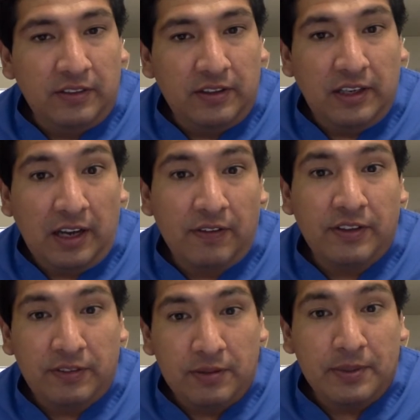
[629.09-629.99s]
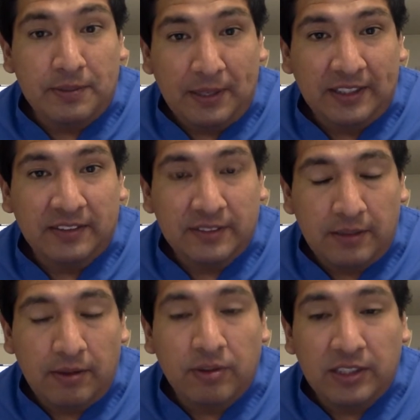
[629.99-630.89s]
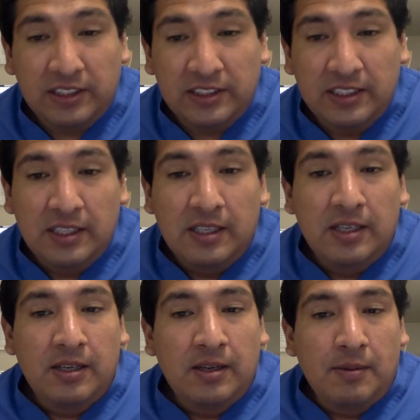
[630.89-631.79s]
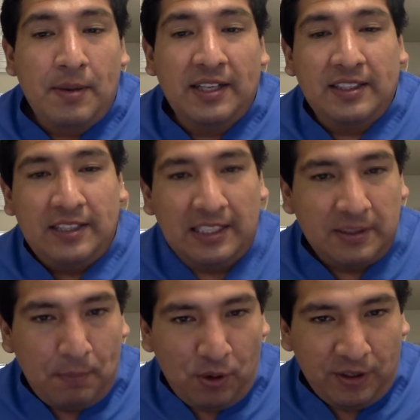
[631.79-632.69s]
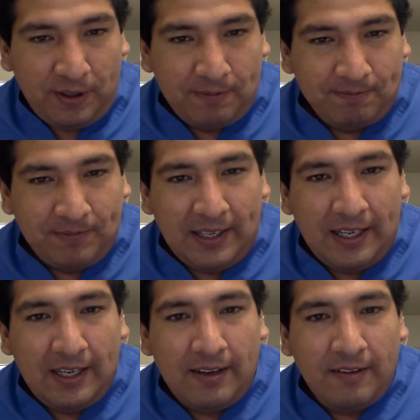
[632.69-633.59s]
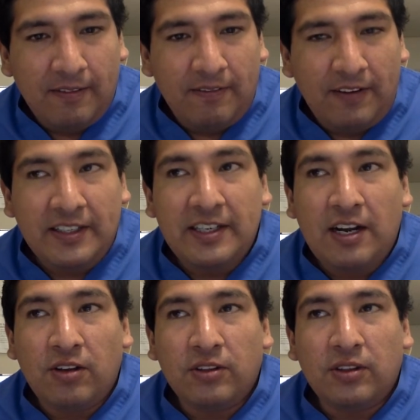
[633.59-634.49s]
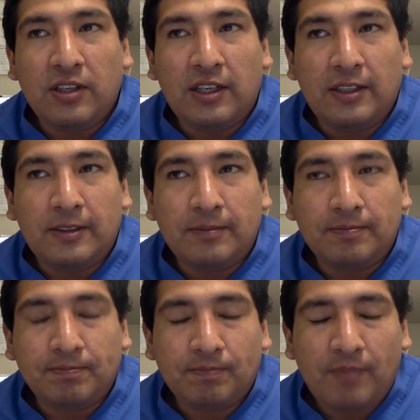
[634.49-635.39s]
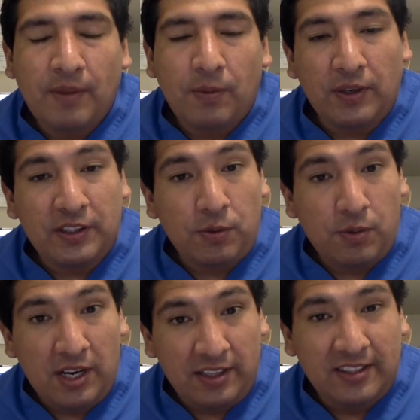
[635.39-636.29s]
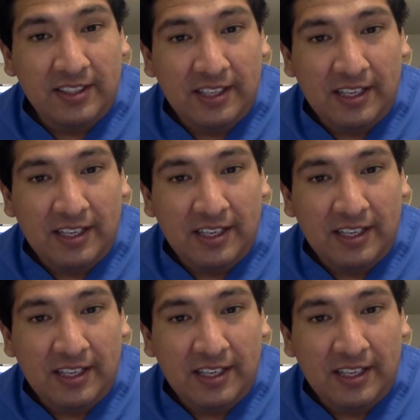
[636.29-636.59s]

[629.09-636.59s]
they have different perspectives about this, but that's the point. Finding out what they want.